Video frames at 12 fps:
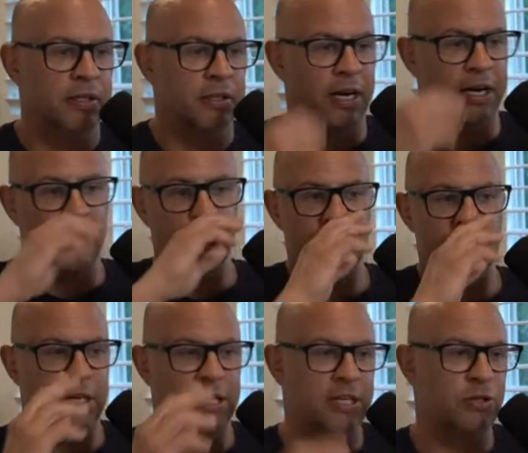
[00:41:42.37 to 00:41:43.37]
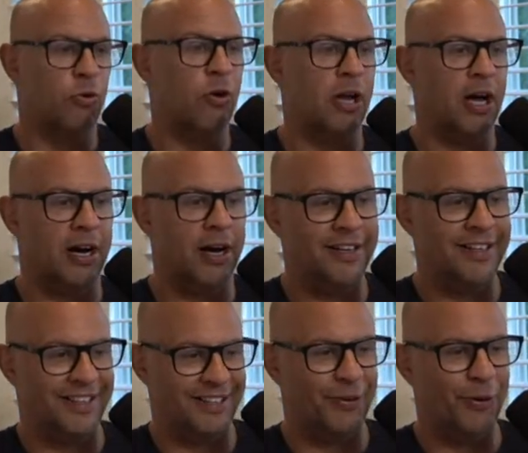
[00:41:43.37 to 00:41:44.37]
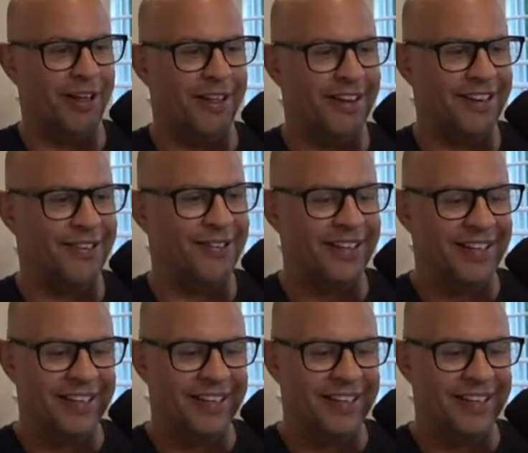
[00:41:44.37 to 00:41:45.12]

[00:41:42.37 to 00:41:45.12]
Dario says, "Hola, hola, Dario."